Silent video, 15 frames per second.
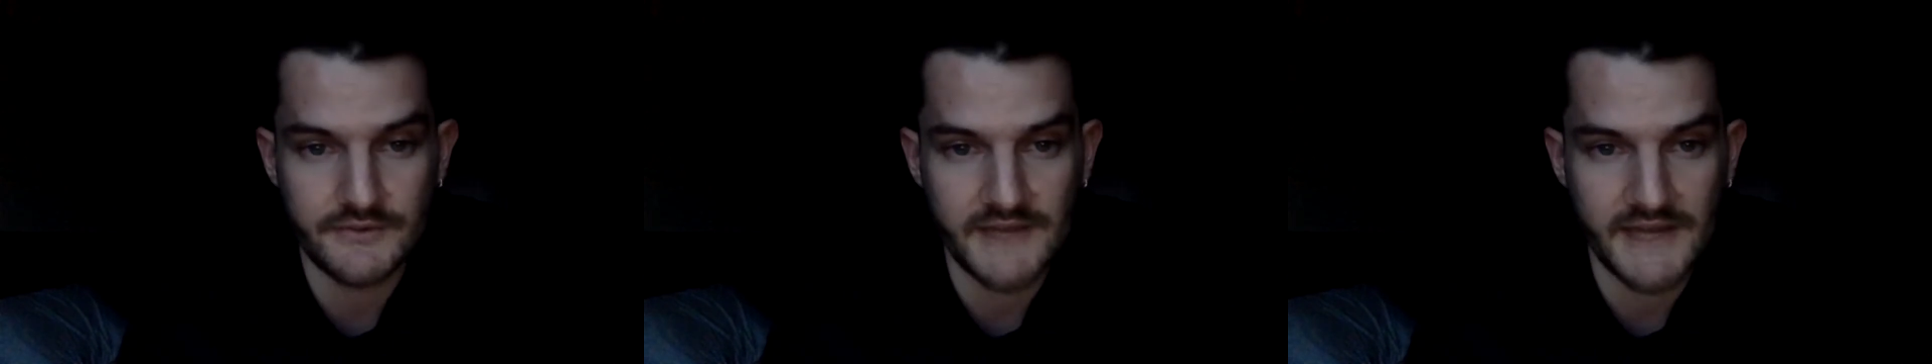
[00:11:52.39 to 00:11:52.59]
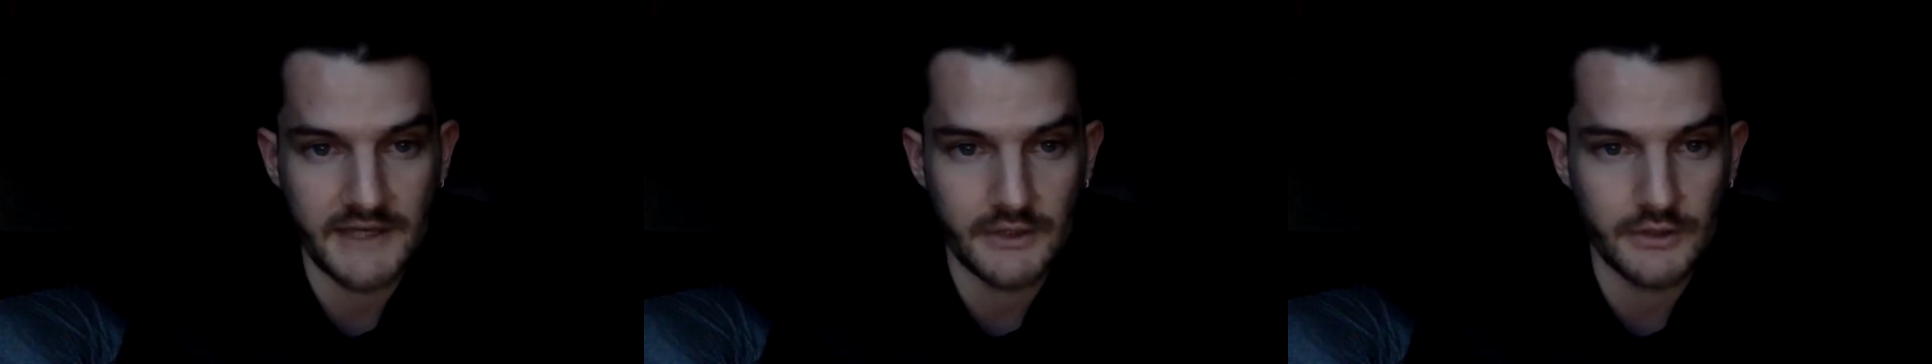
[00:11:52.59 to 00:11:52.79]

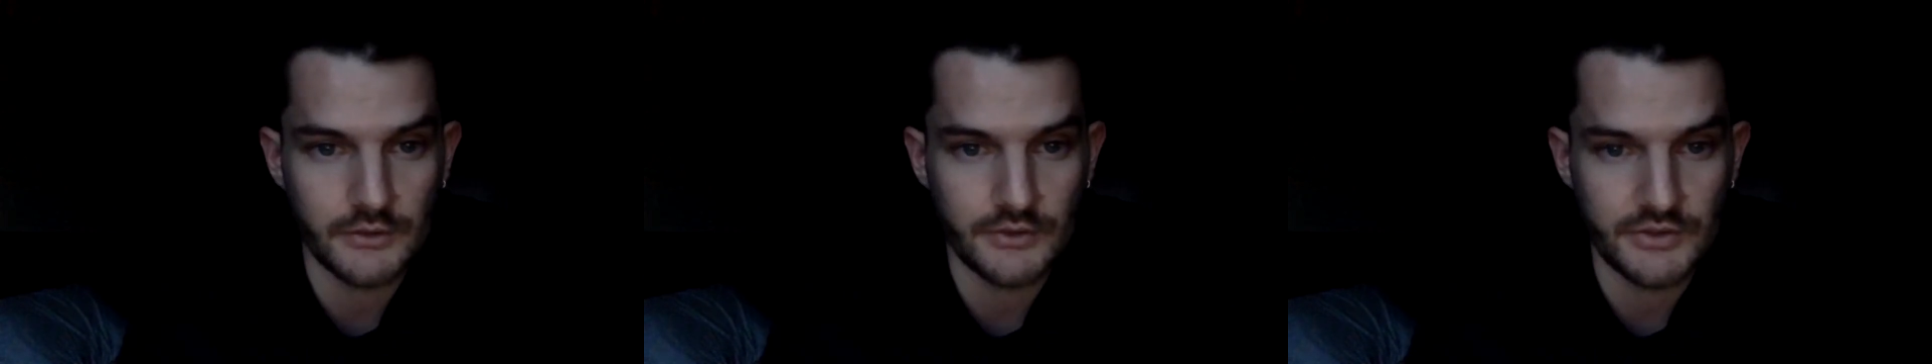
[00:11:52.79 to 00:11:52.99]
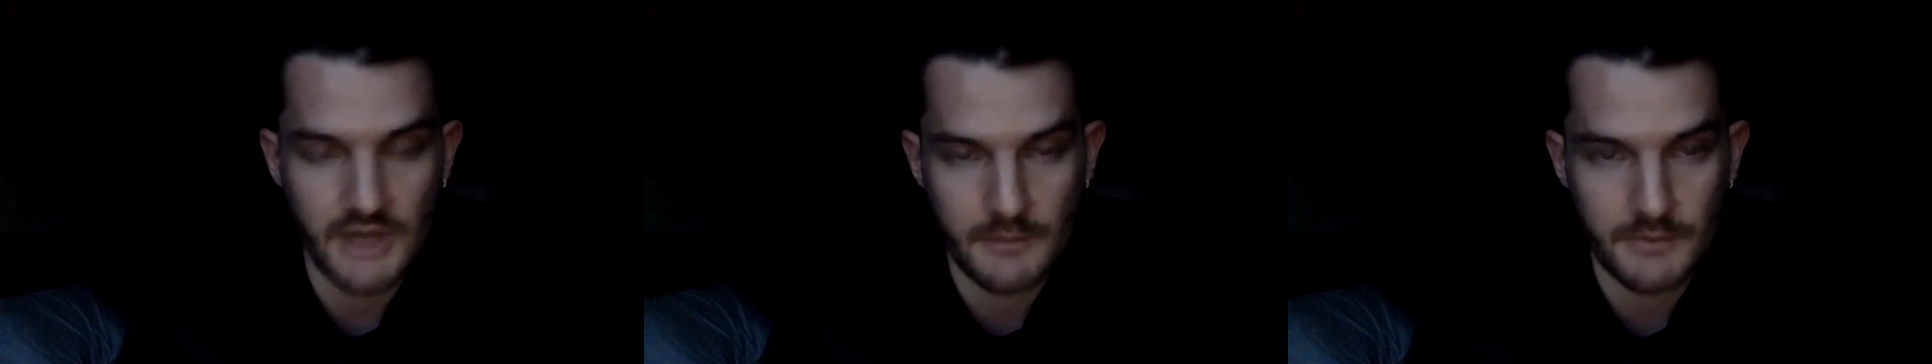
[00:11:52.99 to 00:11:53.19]

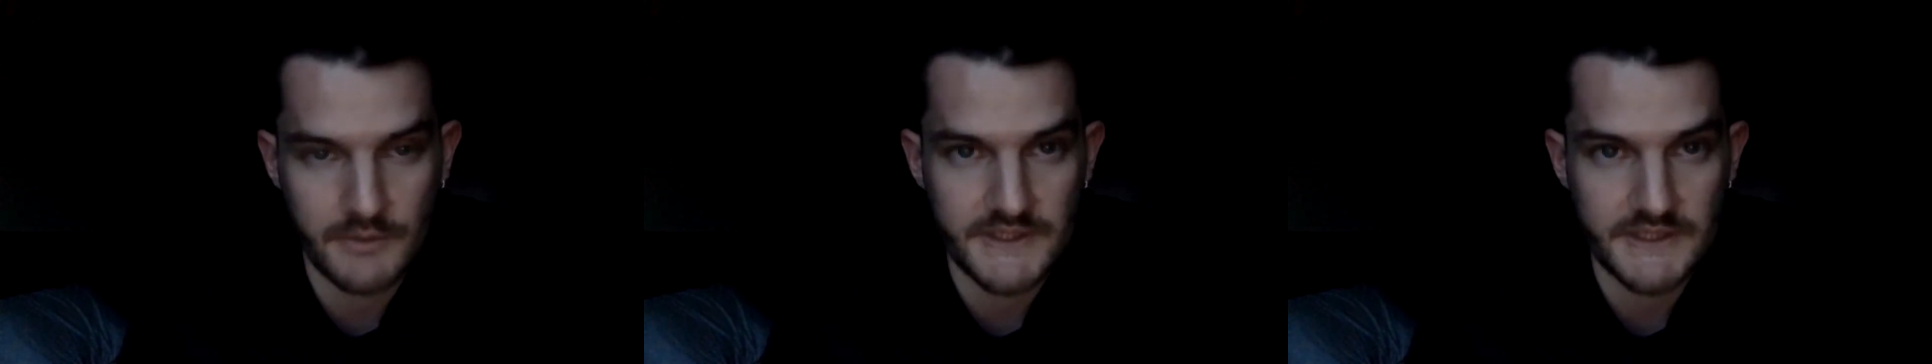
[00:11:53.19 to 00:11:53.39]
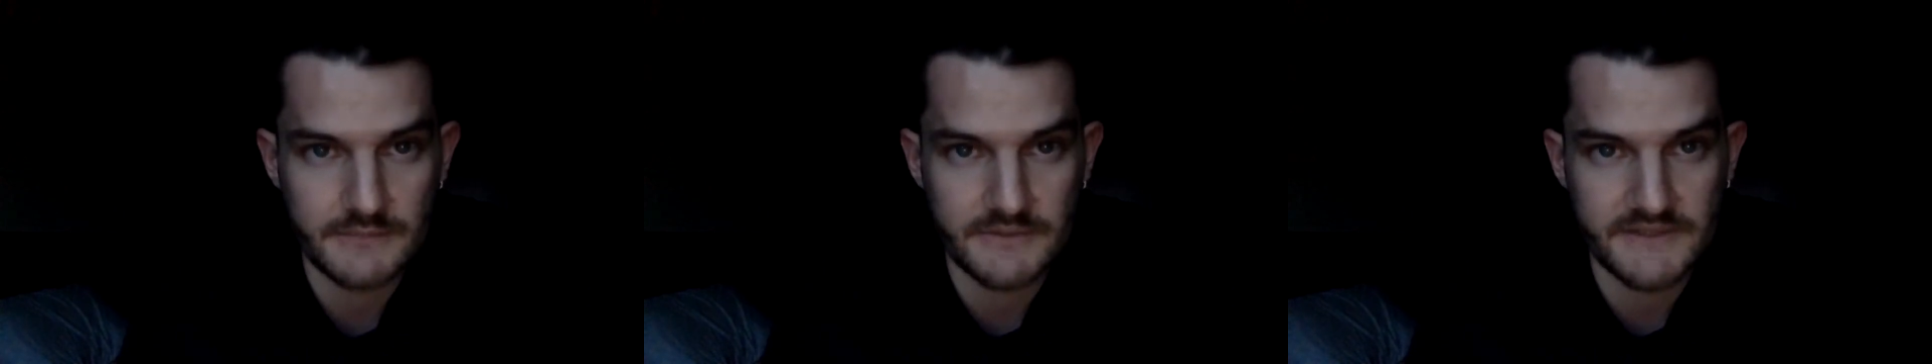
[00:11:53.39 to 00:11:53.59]

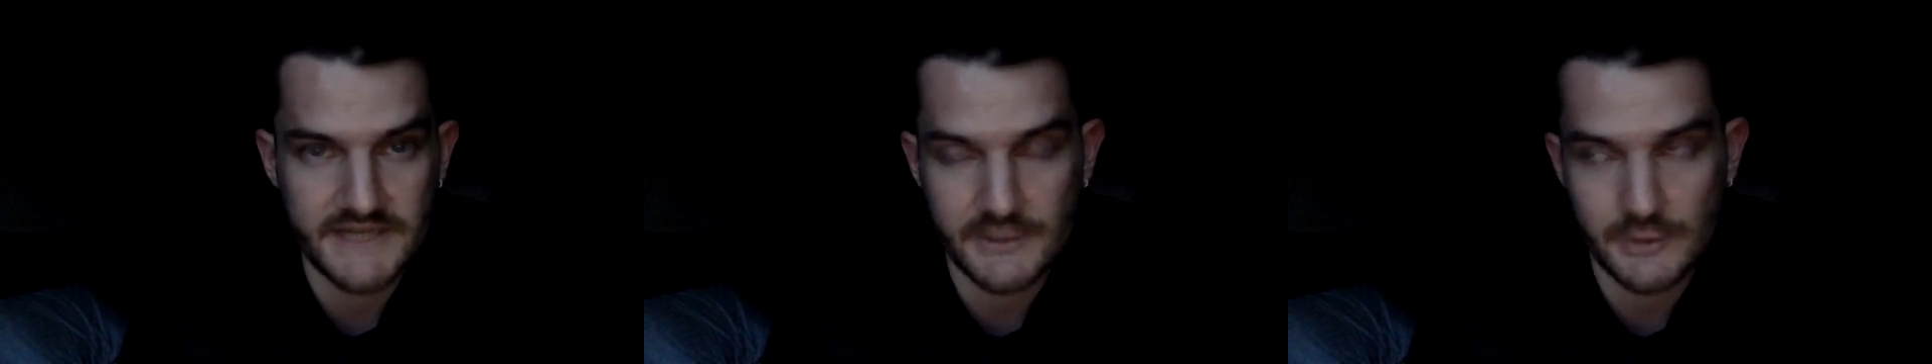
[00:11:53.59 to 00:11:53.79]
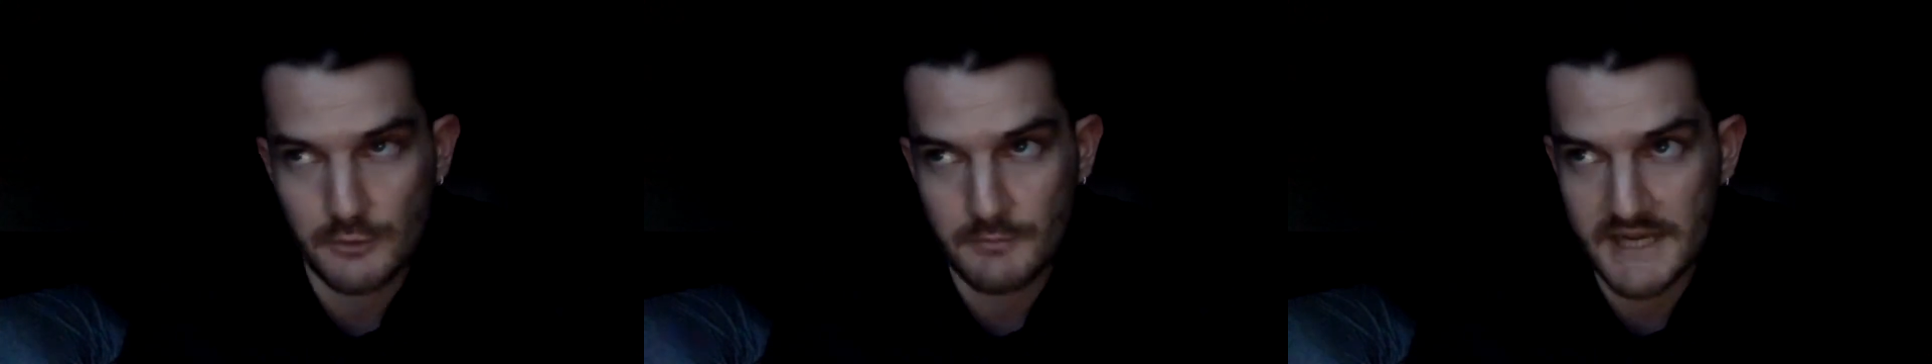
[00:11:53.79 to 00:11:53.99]
techno-shamanism,
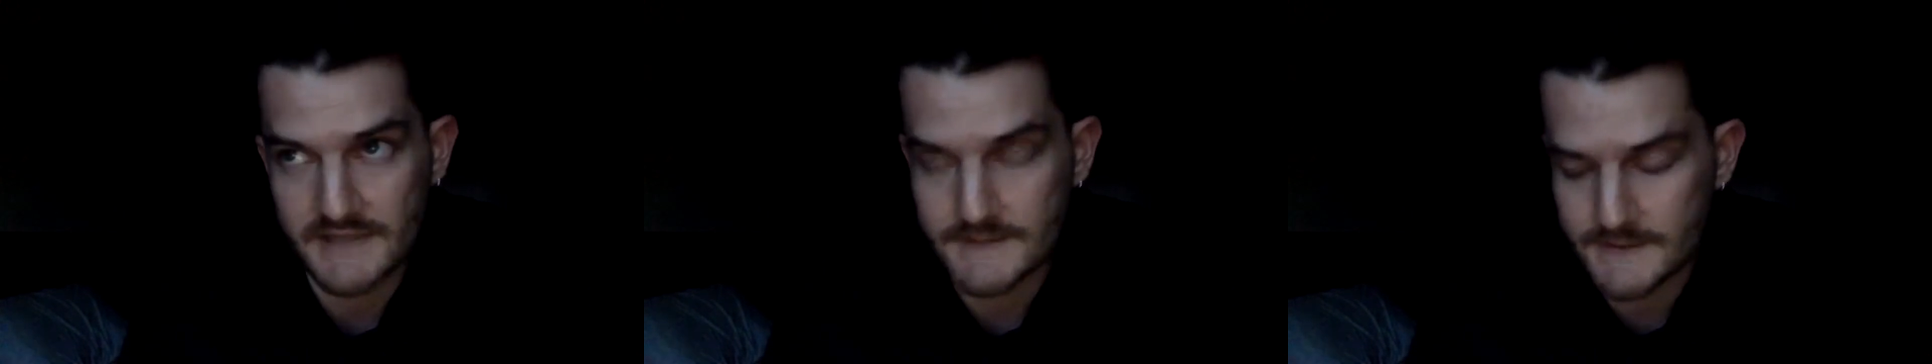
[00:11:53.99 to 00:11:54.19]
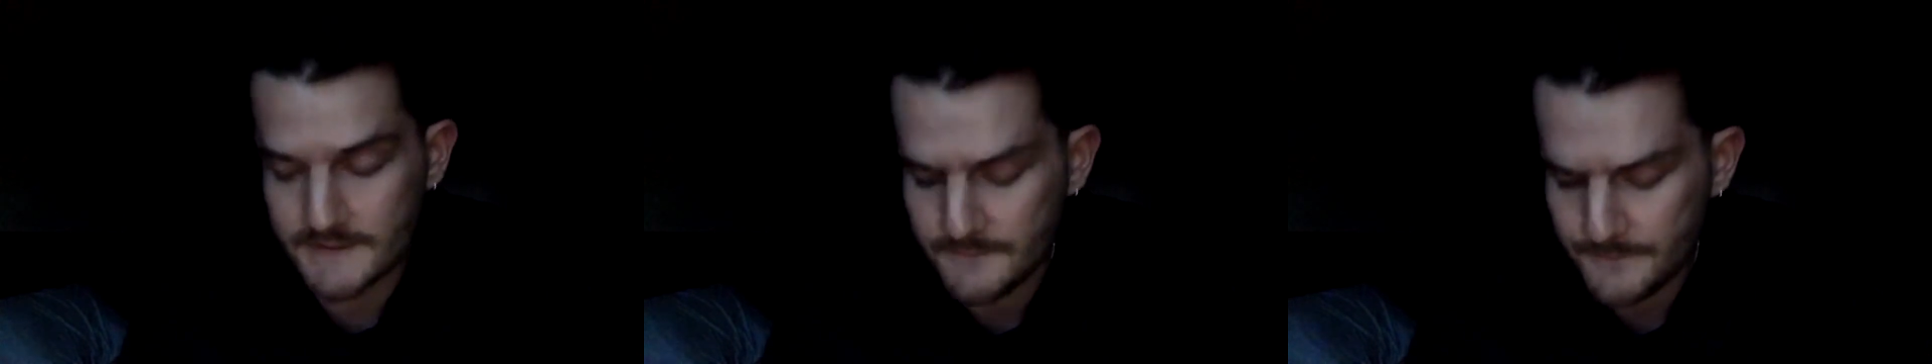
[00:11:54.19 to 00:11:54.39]
technomancy.